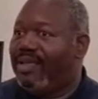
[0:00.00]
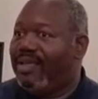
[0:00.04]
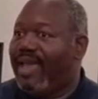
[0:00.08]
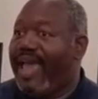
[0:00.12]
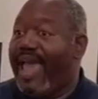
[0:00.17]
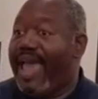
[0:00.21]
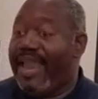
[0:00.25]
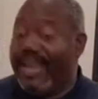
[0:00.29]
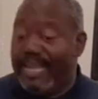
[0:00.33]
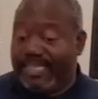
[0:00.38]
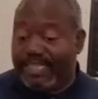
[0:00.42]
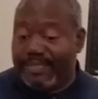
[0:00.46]

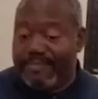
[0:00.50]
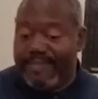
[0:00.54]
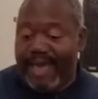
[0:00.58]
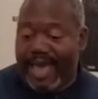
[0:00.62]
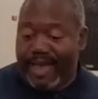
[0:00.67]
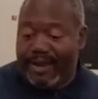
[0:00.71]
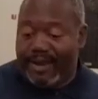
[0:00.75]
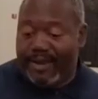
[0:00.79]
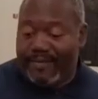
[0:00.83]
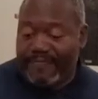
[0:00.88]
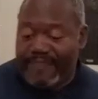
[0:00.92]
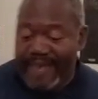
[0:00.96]
And as a
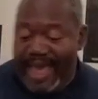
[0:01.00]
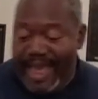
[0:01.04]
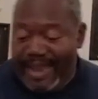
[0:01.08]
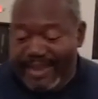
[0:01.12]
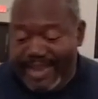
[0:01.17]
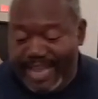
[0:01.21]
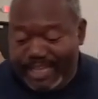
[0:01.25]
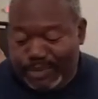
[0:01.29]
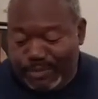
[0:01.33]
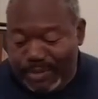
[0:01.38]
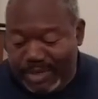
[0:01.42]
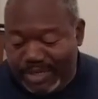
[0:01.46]
matter of fact,
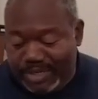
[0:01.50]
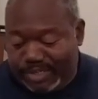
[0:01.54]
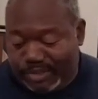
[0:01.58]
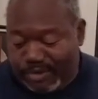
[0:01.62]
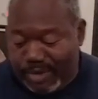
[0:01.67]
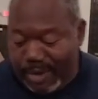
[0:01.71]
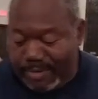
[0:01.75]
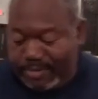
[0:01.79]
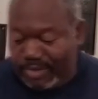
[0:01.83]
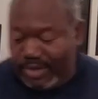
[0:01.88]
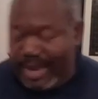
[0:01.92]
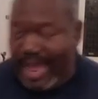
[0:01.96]
that's what the
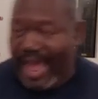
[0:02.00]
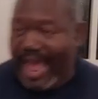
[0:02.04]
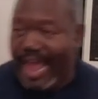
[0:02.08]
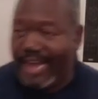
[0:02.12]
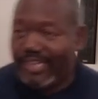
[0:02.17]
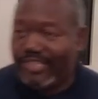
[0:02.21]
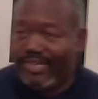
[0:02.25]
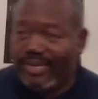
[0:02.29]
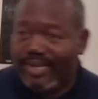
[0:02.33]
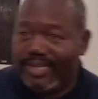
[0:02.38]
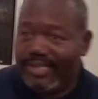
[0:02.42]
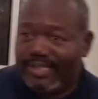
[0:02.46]
scripture
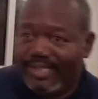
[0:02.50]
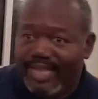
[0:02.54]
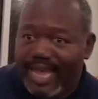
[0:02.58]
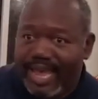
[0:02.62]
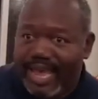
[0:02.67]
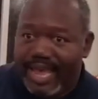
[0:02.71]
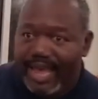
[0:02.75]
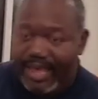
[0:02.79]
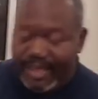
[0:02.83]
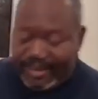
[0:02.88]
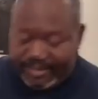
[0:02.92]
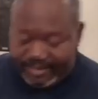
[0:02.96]
actually
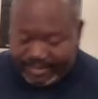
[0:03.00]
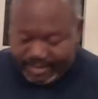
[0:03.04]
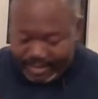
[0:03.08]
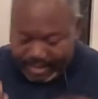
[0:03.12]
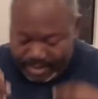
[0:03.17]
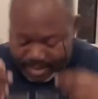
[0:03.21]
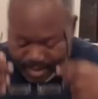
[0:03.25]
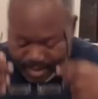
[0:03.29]
says